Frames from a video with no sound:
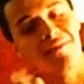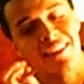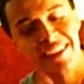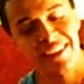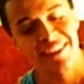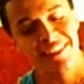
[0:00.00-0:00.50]

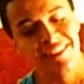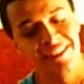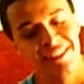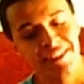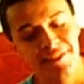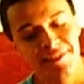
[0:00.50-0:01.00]
like
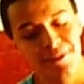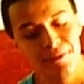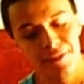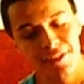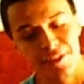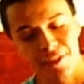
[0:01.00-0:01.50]
since
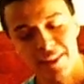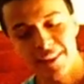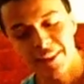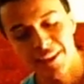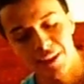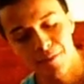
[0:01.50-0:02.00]
school was
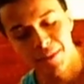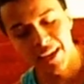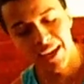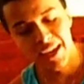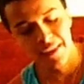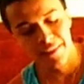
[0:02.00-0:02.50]
starting up, I
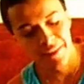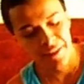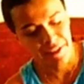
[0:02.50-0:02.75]
had